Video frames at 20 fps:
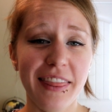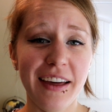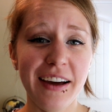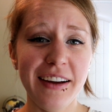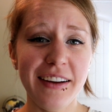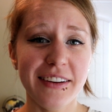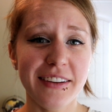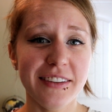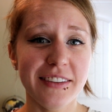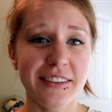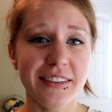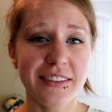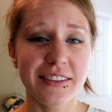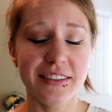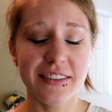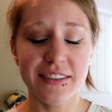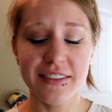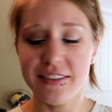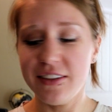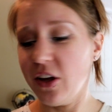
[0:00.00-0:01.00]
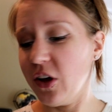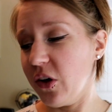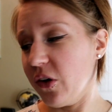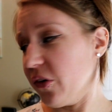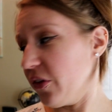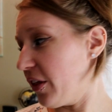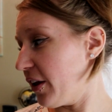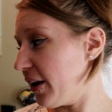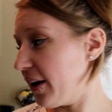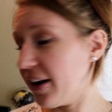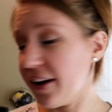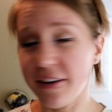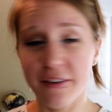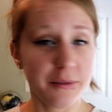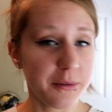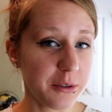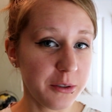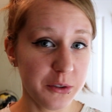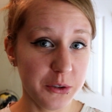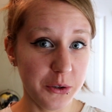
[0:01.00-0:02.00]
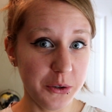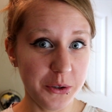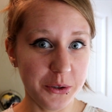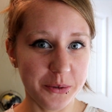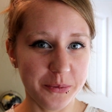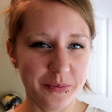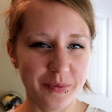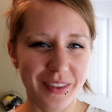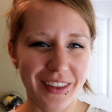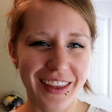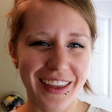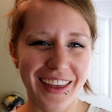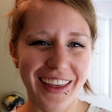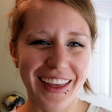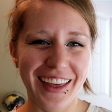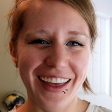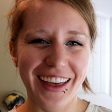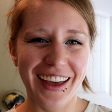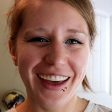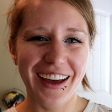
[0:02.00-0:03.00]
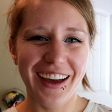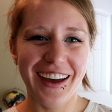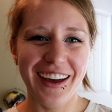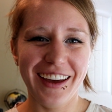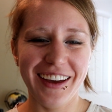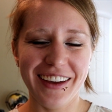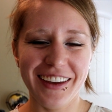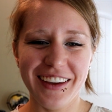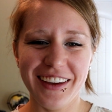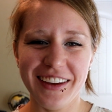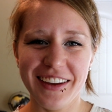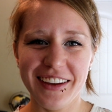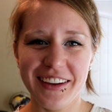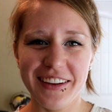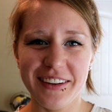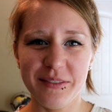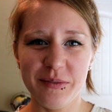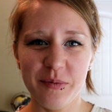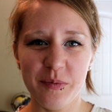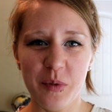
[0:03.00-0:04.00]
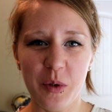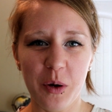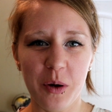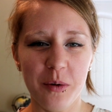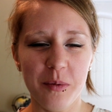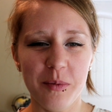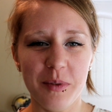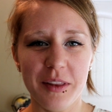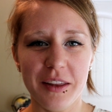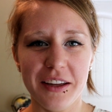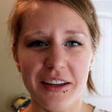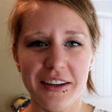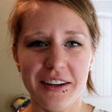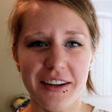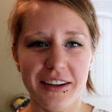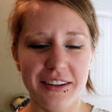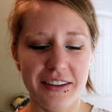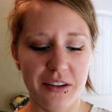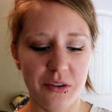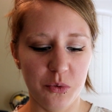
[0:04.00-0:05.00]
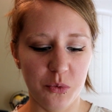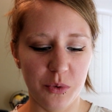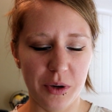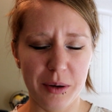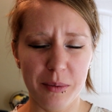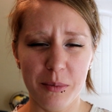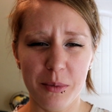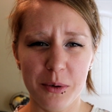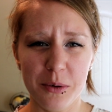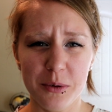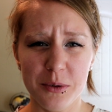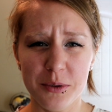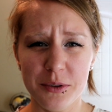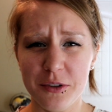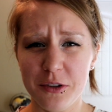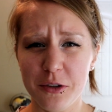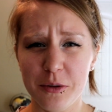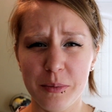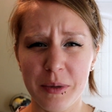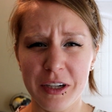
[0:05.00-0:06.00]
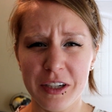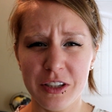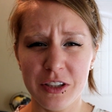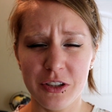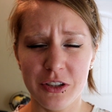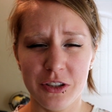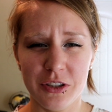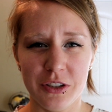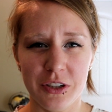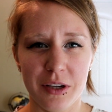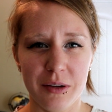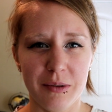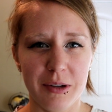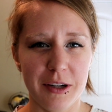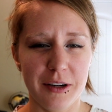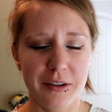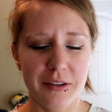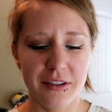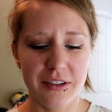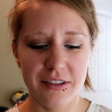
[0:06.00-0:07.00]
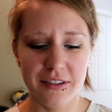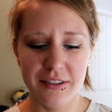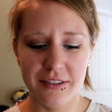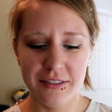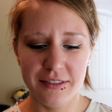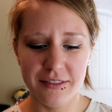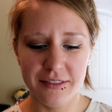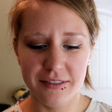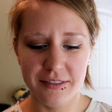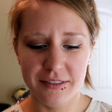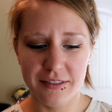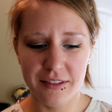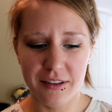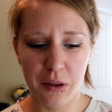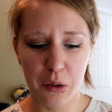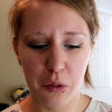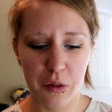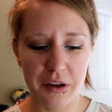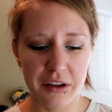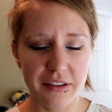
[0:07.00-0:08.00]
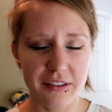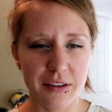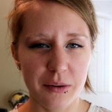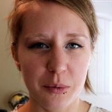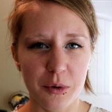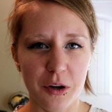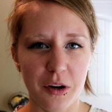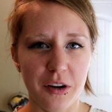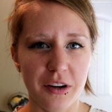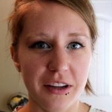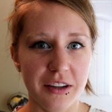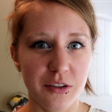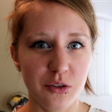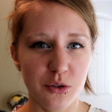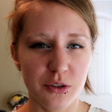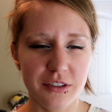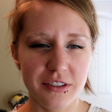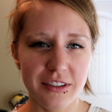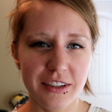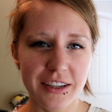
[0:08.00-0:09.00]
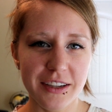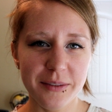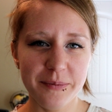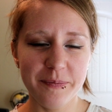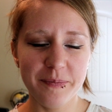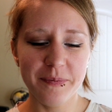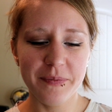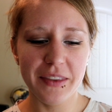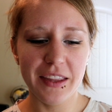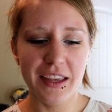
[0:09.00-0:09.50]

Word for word: that is all that I have to show you. I hope that I didn't ramble too much about things that were uninteresting.